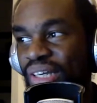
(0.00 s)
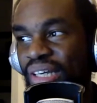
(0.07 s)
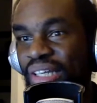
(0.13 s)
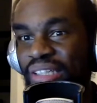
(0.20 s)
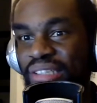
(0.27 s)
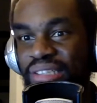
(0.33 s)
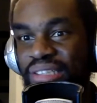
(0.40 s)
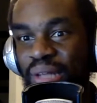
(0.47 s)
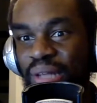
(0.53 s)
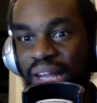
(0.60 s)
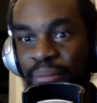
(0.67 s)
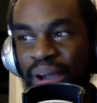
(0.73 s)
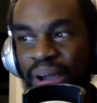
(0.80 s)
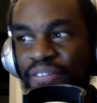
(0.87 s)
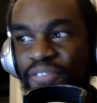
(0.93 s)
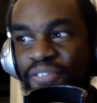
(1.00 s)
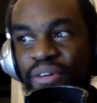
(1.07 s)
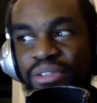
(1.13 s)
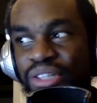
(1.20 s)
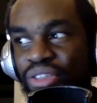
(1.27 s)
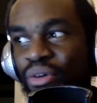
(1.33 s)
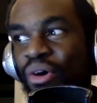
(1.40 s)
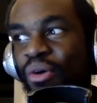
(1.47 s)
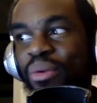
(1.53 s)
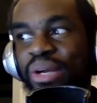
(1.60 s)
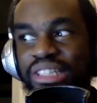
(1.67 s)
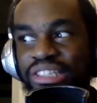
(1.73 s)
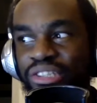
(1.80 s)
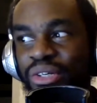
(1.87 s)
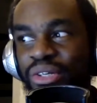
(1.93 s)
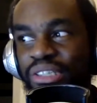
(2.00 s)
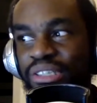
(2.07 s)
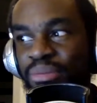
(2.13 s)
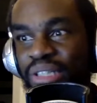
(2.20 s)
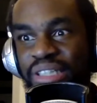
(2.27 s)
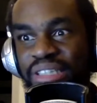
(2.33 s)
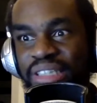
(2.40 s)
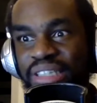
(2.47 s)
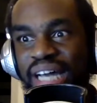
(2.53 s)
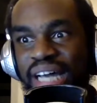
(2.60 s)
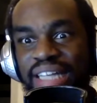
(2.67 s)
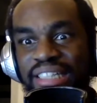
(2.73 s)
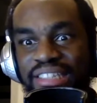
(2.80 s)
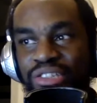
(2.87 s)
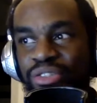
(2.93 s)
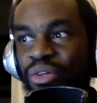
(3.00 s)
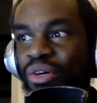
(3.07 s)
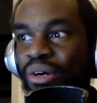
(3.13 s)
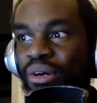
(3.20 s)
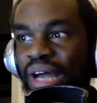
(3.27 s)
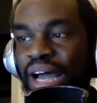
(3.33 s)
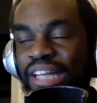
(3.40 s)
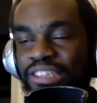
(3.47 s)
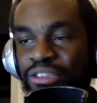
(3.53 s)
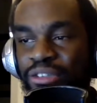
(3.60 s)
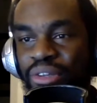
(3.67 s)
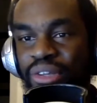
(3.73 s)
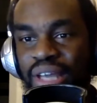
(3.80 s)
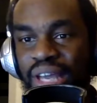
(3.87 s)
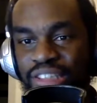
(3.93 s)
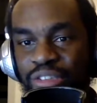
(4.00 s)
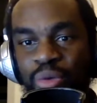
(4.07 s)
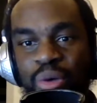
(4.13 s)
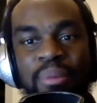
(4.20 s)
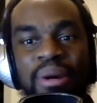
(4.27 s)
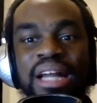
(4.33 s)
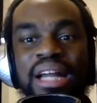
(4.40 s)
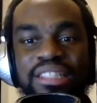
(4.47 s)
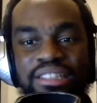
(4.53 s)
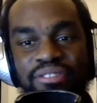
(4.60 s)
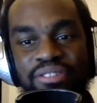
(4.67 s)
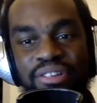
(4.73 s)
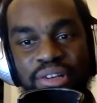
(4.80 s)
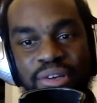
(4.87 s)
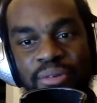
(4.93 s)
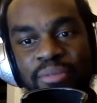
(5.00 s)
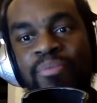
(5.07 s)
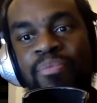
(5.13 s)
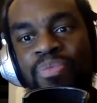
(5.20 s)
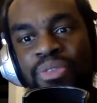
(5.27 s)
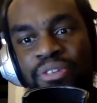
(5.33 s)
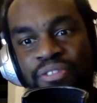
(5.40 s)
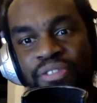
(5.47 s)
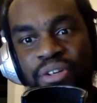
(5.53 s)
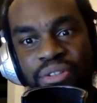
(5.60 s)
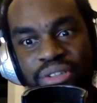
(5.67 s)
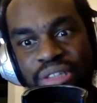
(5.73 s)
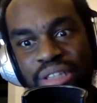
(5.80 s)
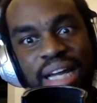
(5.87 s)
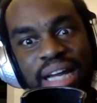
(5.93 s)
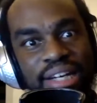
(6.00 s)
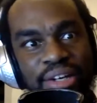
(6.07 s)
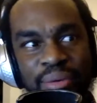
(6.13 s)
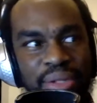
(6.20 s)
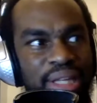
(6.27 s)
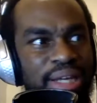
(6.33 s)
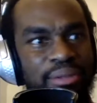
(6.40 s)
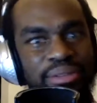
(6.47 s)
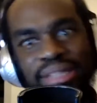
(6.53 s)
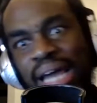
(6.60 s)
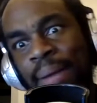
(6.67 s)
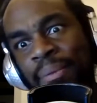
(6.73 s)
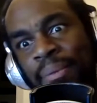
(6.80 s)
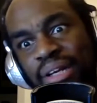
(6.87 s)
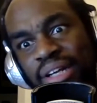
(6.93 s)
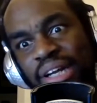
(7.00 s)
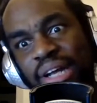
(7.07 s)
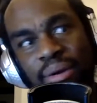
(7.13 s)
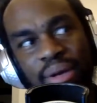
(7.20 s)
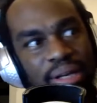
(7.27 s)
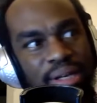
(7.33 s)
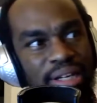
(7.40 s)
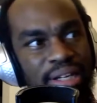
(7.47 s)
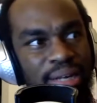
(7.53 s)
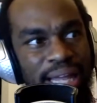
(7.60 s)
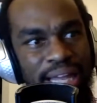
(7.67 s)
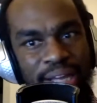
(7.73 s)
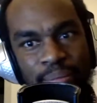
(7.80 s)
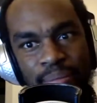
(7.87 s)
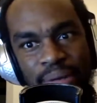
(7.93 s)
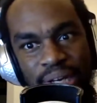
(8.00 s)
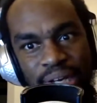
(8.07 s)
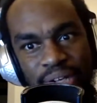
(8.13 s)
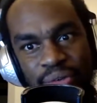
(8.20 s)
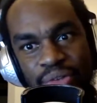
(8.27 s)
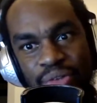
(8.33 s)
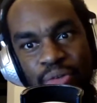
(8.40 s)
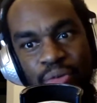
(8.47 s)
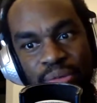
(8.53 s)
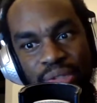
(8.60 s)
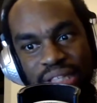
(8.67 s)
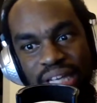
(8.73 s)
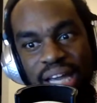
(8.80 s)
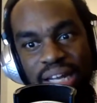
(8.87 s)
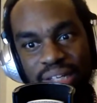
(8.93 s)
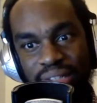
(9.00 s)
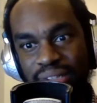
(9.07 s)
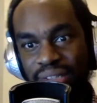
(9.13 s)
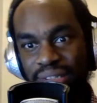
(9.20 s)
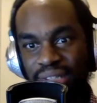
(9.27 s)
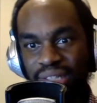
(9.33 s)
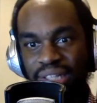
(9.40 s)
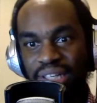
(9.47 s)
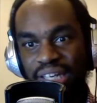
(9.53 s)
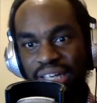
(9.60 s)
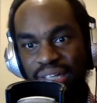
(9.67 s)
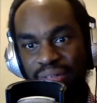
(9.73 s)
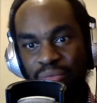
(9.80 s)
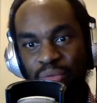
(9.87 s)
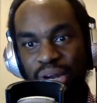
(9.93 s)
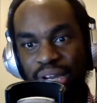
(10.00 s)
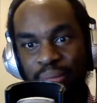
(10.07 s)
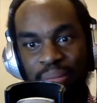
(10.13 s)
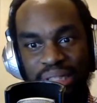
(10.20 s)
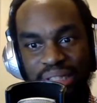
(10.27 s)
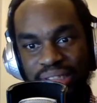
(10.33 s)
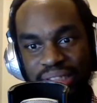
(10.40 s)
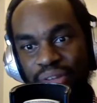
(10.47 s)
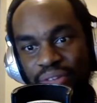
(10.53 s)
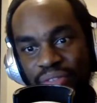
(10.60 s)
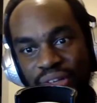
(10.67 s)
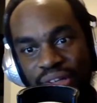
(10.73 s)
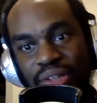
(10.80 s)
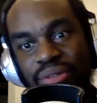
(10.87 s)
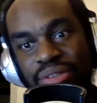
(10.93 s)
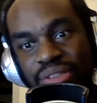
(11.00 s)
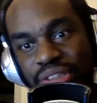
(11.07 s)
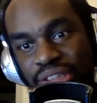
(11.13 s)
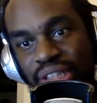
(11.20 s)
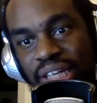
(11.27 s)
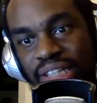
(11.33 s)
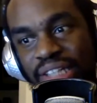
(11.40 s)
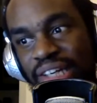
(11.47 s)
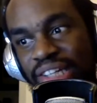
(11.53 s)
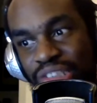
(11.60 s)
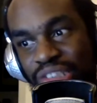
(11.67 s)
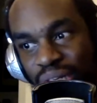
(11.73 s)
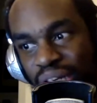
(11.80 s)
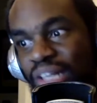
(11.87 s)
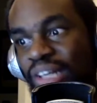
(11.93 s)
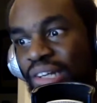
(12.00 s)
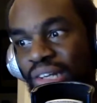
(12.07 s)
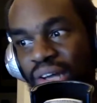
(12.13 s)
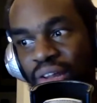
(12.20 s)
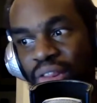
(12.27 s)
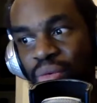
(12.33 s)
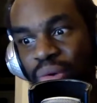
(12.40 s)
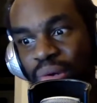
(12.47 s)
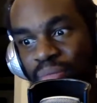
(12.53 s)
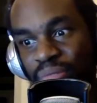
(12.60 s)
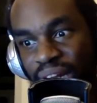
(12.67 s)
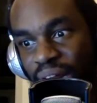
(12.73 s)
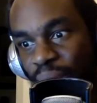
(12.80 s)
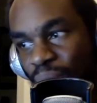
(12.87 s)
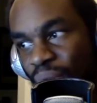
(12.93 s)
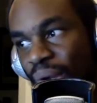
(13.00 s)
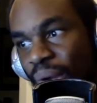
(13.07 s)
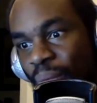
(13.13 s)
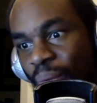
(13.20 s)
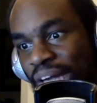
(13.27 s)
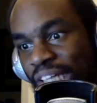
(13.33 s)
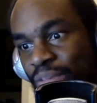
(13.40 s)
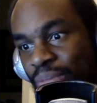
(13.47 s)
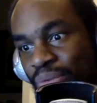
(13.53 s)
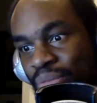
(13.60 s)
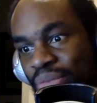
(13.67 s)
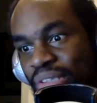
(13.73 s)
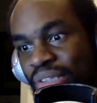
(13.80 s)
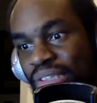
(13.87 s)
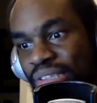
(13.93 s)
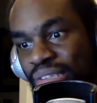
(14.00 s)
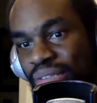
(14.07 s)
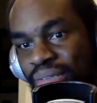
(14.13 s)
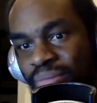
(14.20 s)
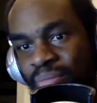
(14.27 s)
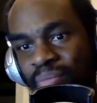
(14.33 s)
is like my first thought when I saw this, because I saw the actual apology video first and I didn't know what the hell was happening. And then YouTube just kind of it recommends other videos and shit like that. So I clicked the other one and I watched Boomstick's